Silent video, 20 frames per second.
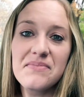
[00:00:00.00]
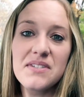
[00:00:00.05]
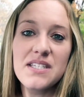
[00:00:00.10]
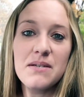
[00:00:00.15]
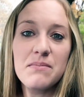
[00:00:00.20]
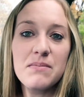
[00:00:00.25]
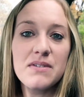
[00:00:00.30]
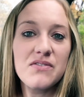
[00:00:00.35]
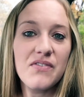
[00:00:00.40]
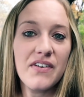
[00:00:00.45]
likely.
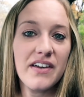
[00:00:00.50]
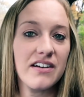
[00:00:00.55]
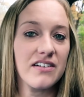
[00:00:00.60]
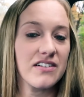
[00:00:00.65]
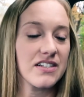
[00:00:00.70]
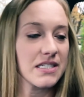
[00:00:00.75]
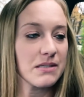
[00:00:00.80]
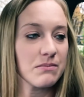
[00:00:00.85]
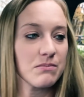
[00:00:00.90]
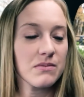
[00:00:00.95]
Seems
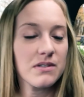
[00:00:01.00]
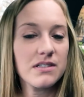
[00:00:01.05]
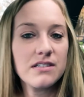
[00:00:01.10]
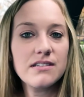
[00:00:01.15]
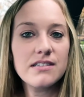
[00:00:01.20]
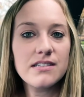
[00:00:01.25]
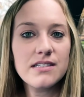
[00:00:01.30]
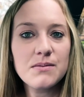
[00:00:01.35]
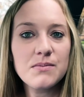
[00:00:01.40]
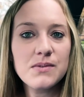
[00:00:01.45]
fair, seems
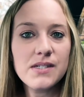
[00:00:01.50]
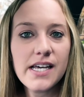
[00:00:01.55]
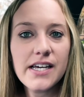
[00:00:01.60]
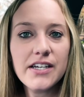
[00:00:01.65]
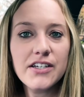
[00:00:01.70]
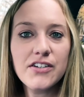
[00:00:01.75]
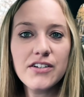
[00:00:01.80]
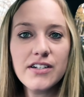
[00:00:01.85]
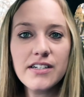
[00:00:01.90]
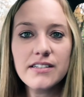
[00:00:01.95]
seems
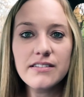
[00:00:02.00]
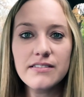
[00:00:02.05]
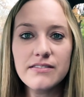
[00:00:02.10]
accurate.